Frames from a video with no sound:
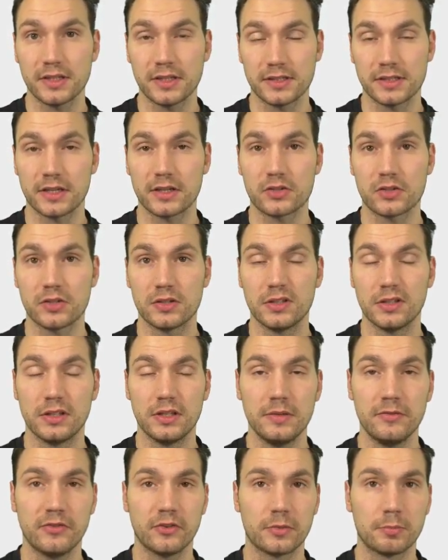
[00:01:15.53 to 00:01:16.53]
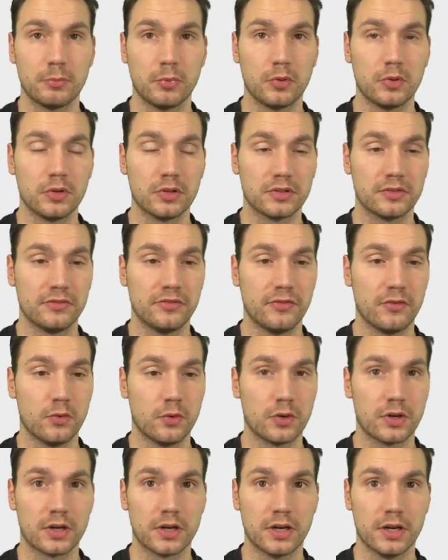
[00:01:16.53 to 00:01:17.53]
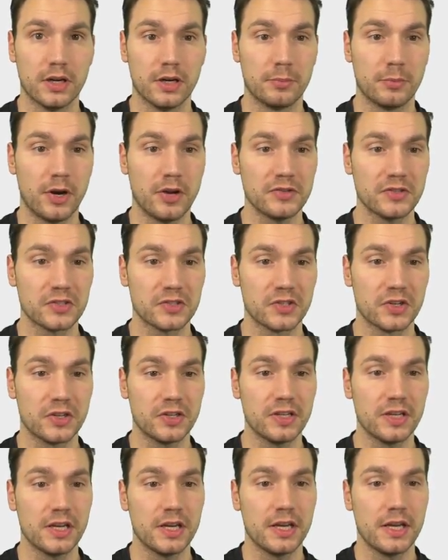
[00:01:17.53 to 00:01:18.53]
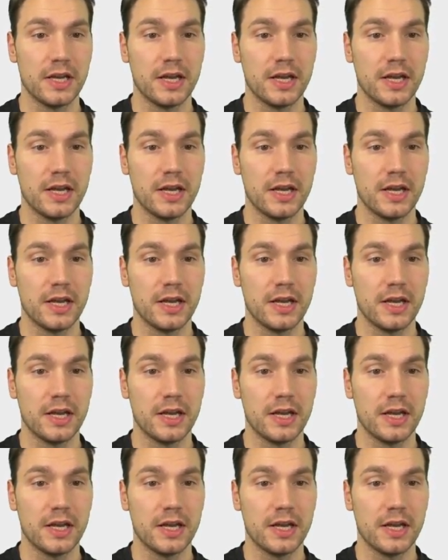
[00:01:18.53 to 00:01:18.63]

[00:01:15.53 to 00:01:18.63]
that's actually the default port for Browsersync,